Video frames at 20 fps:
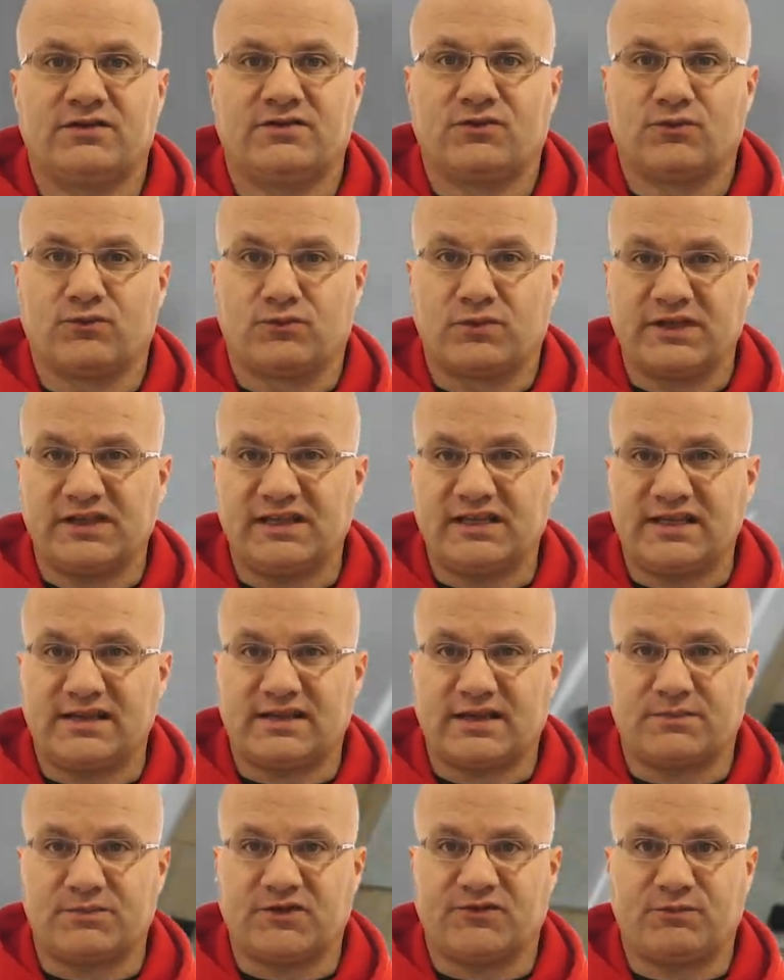The really
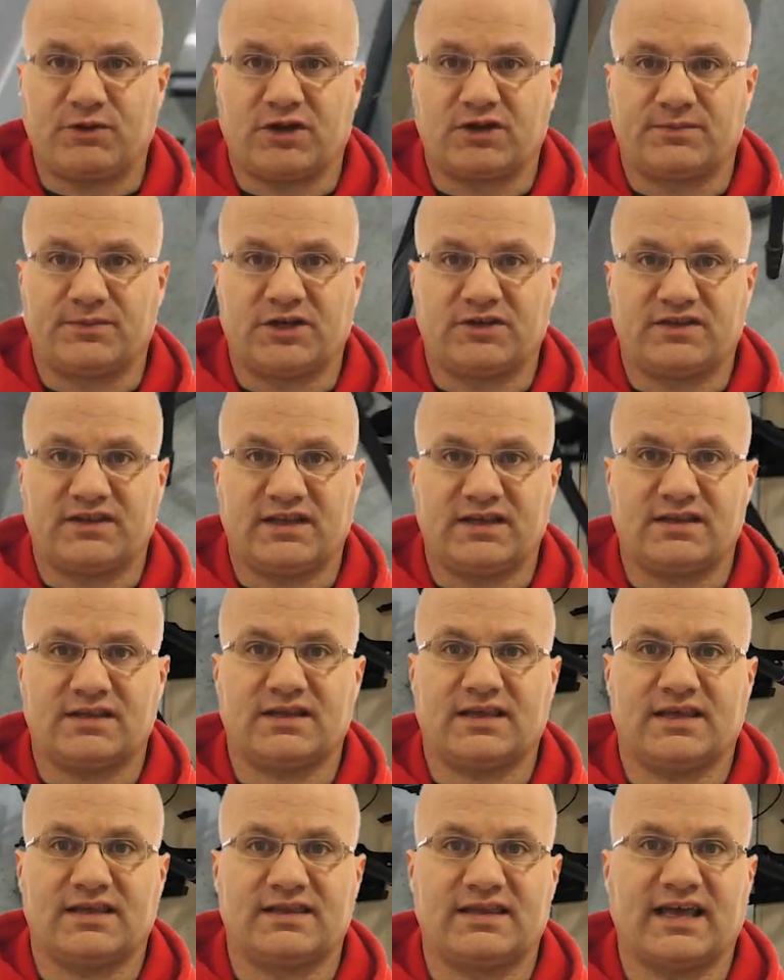deceptive part about
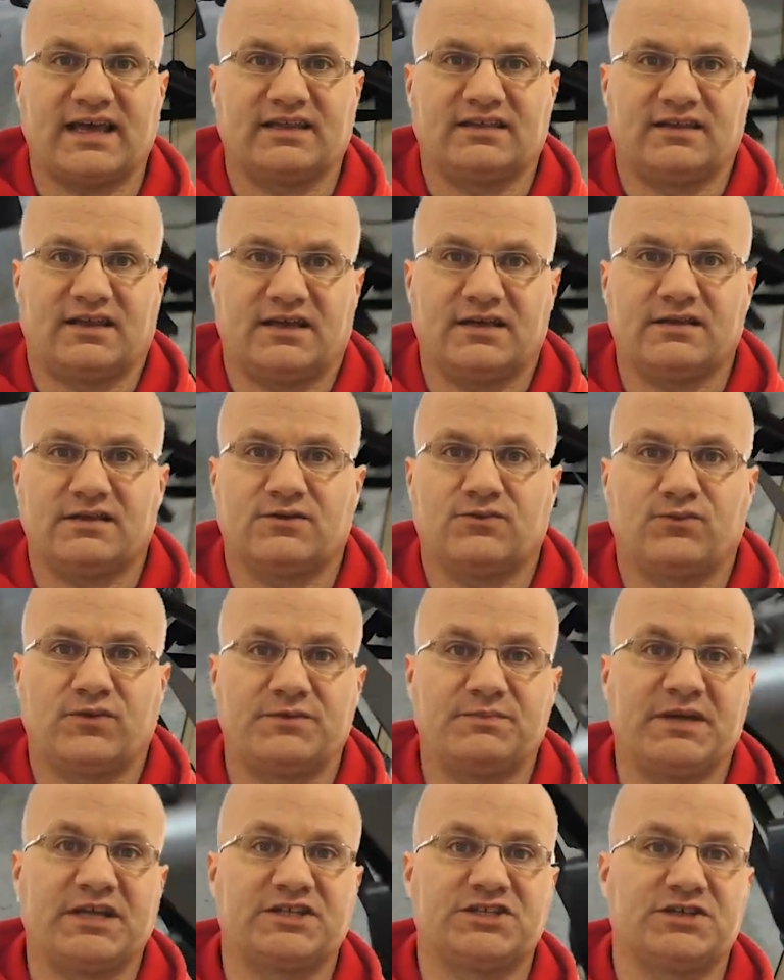this is that lux,
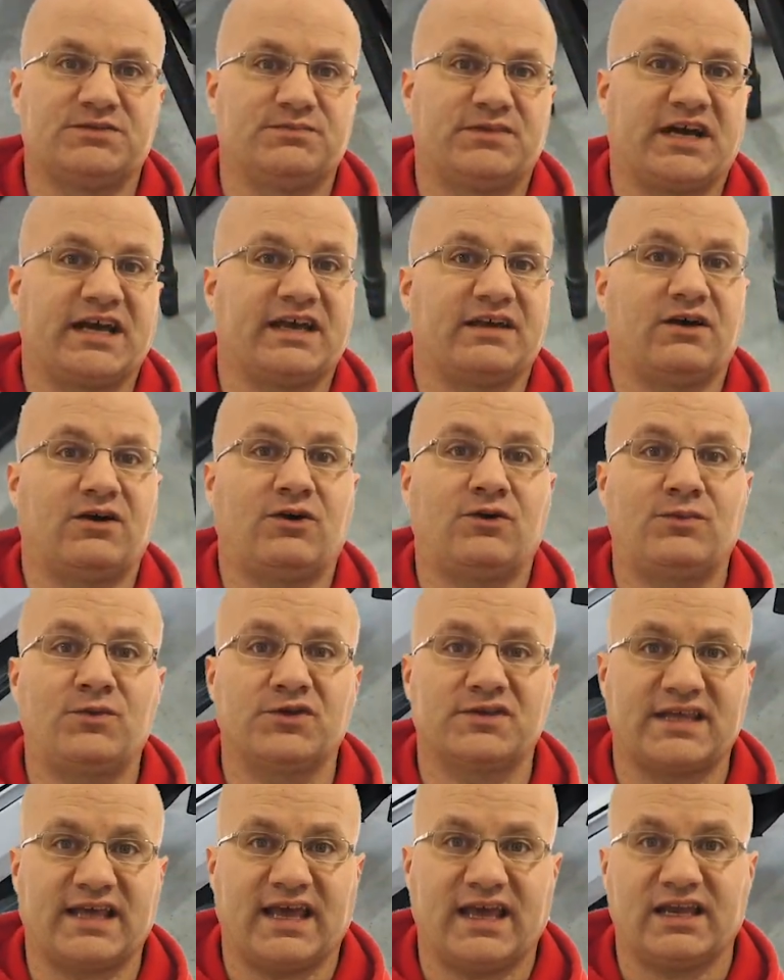when mentioned by
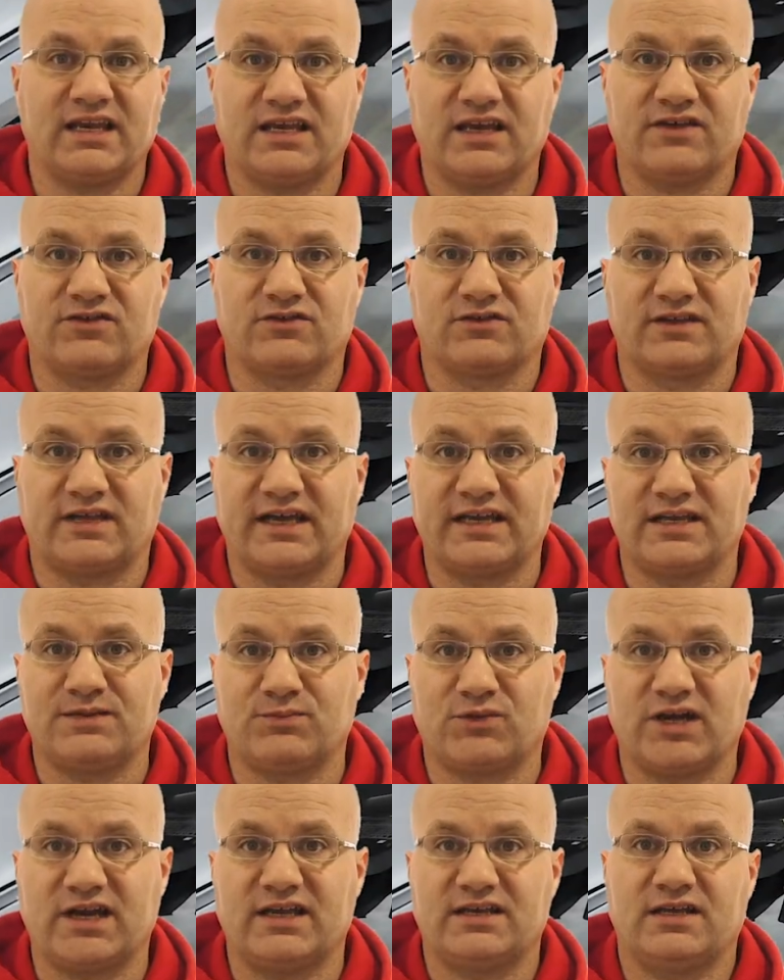almost any other lighting
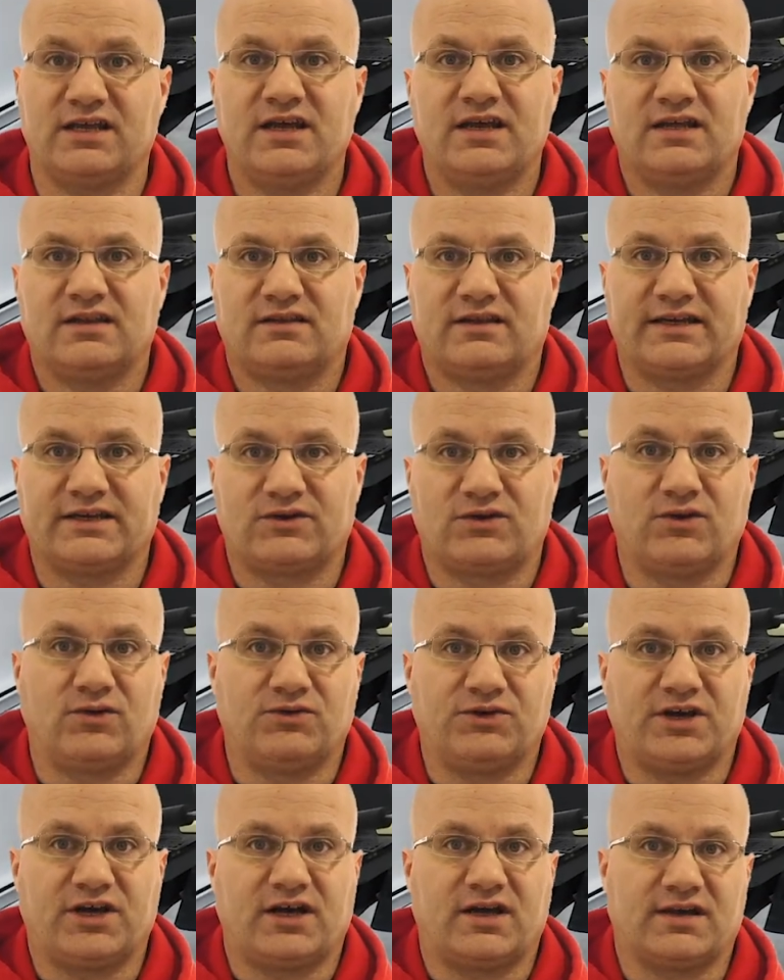brand like
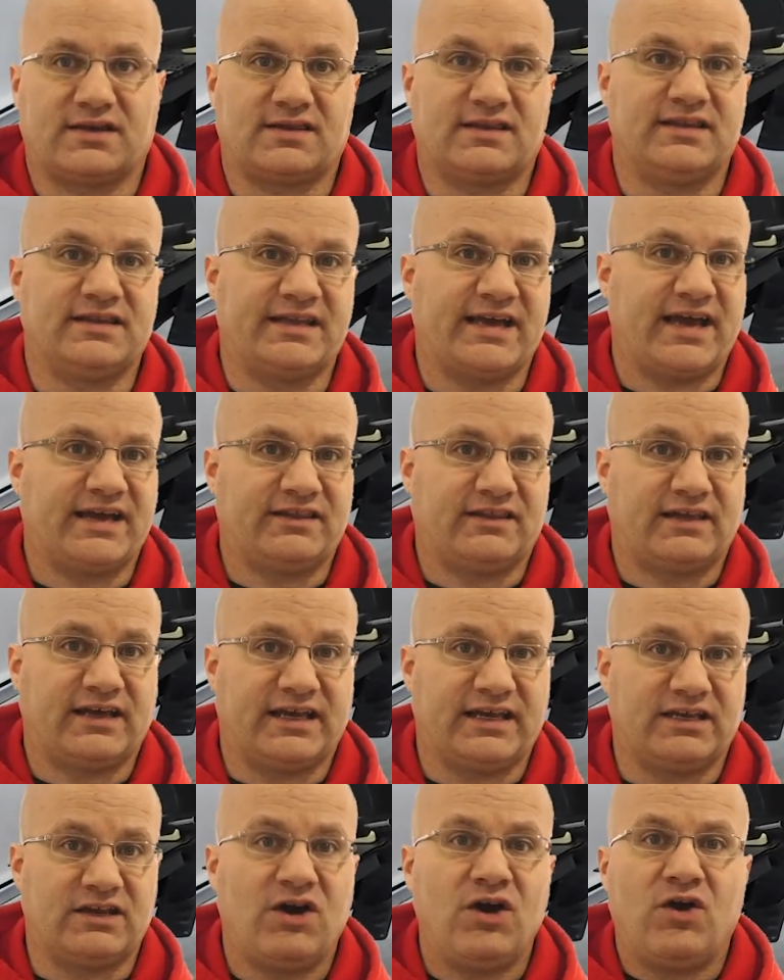Godox,
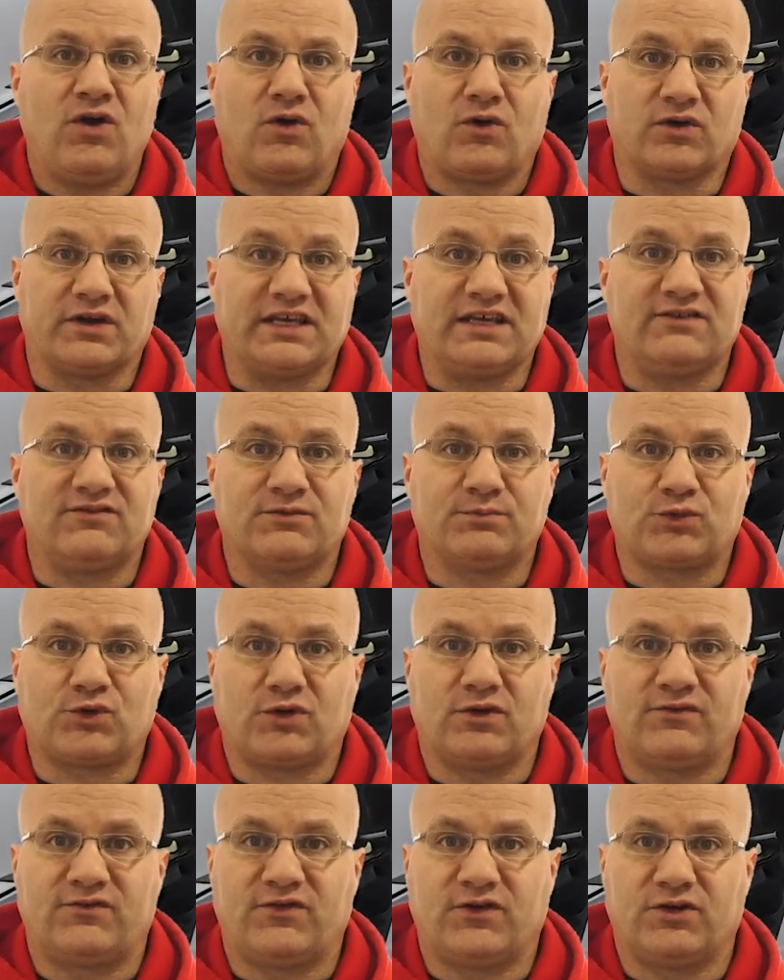Nanlite, or even
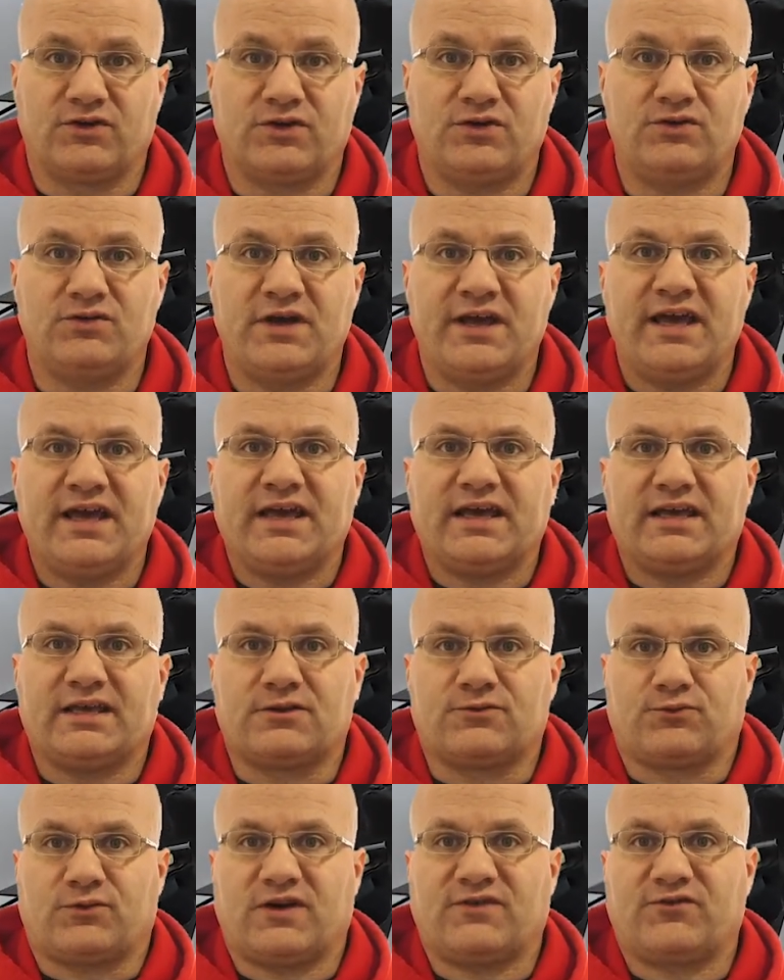Profoto,
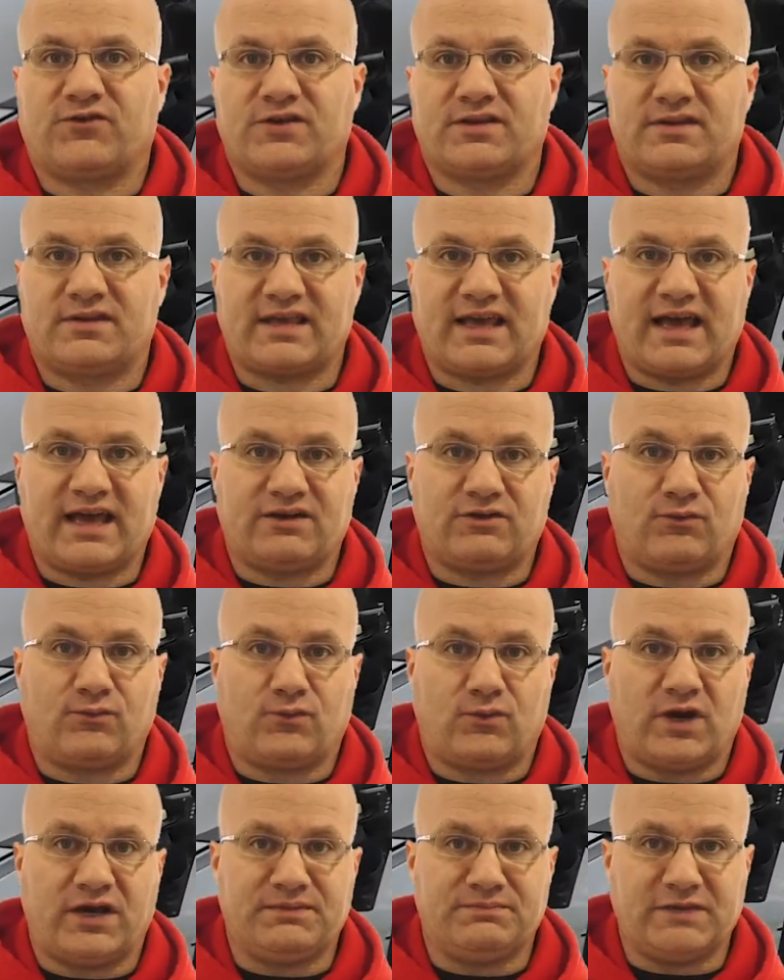is referenced at a
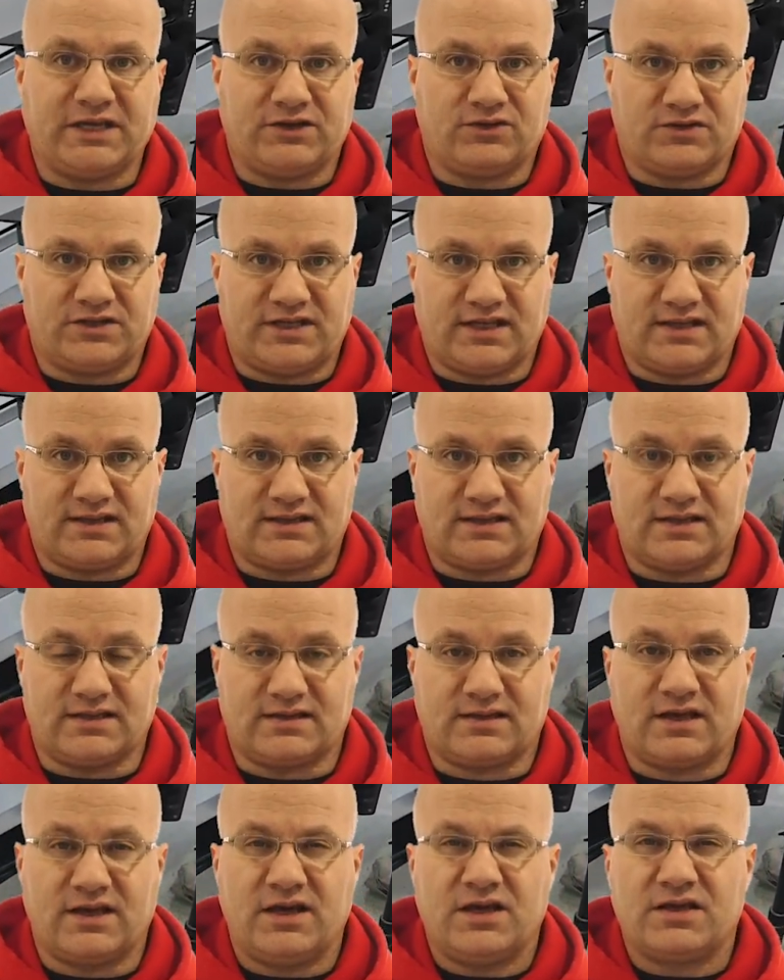1 meter
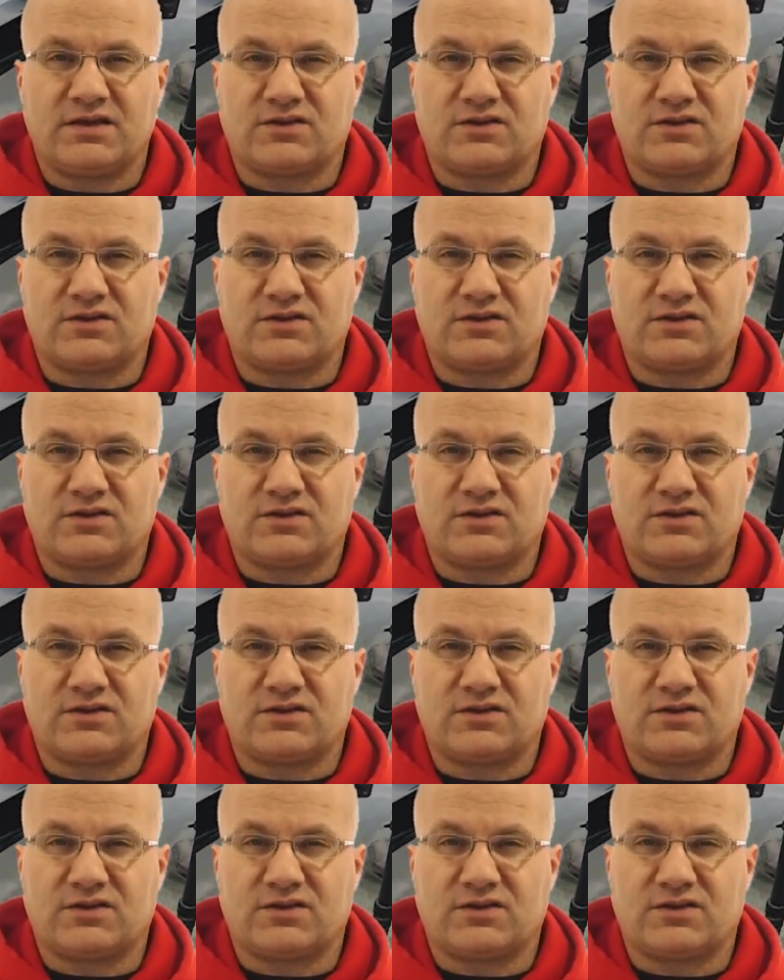distance.